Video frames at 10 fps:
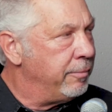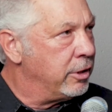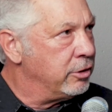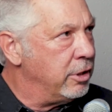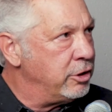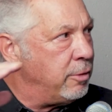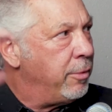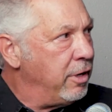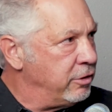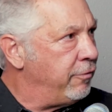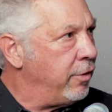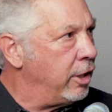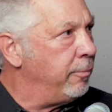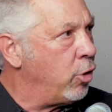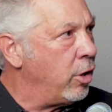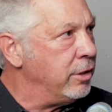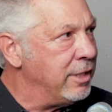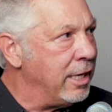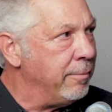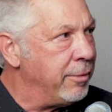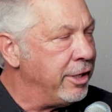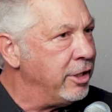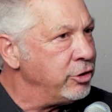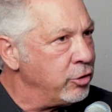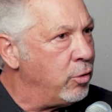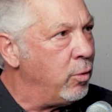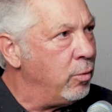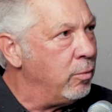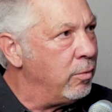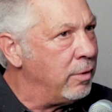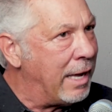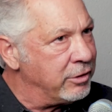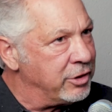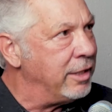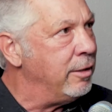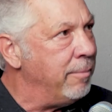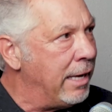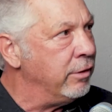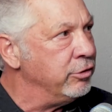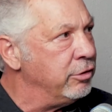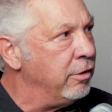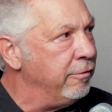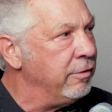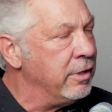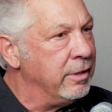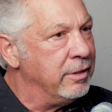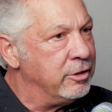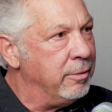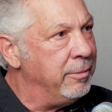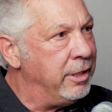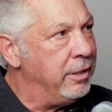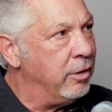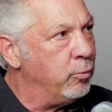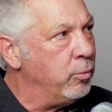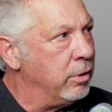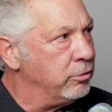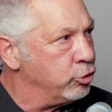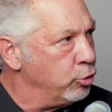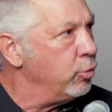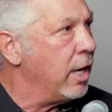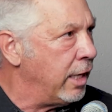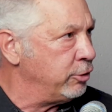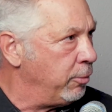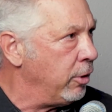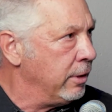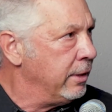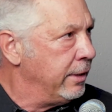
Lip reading: because it's a fairly broad tent, but it doesn't go outside the bounds of, to me, a true gospel.